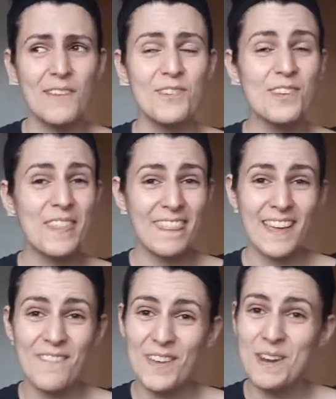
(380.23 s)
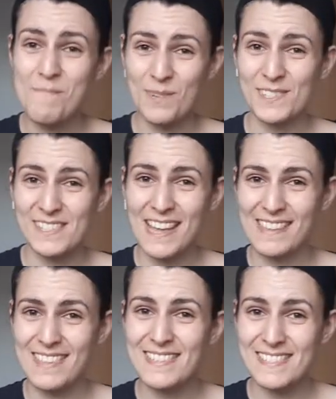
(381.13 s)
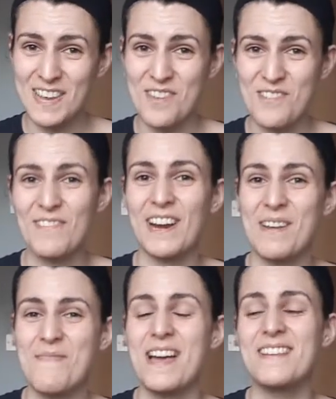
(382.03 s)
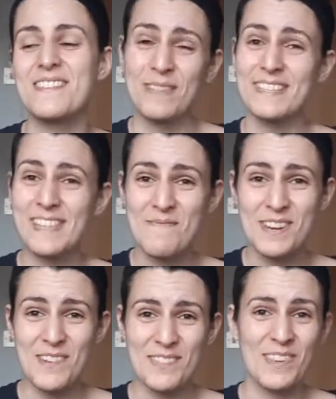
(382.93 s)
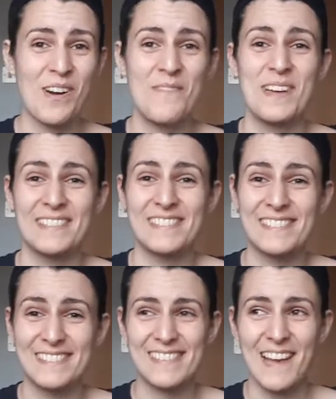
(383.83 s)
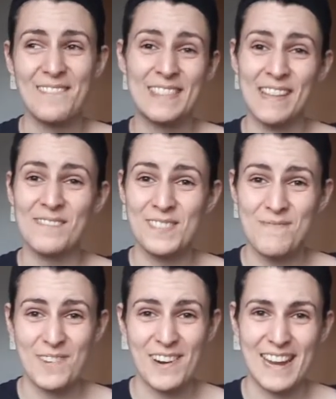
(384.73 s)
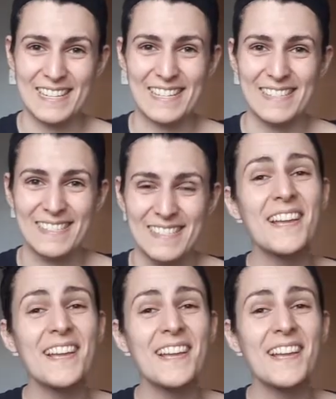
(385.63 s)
If you can think of any books like this that you'd recommend, please let me know in the comments, because I would love some more ideas.